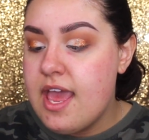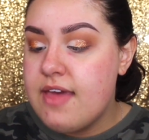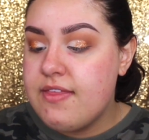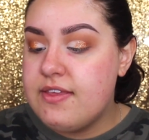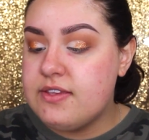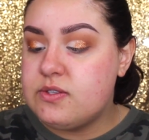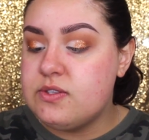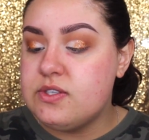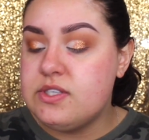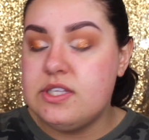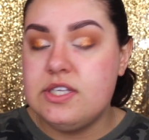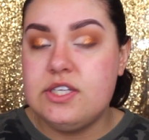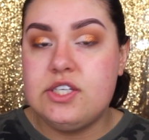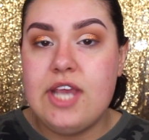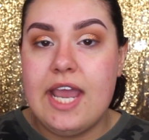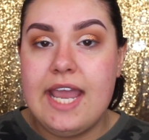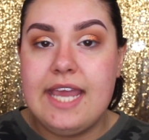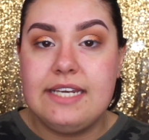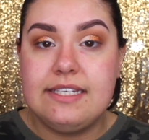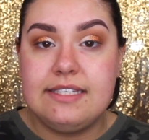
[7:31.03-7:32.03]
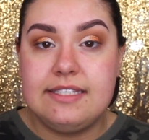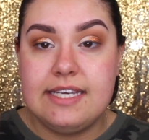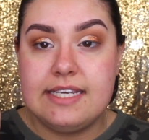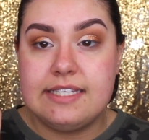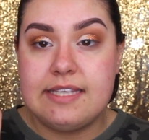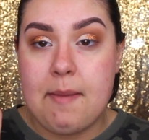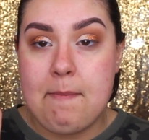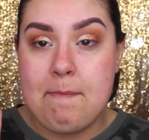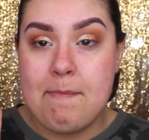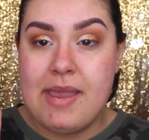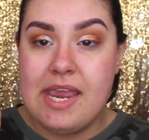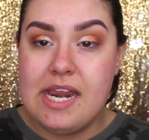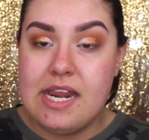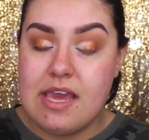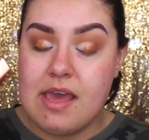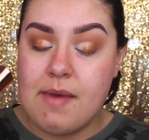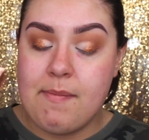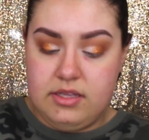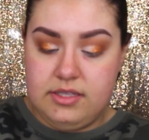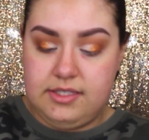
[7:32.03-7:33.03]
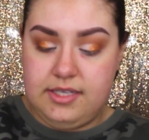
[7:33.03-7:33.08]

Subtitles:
This one's in the shade 6 Medium.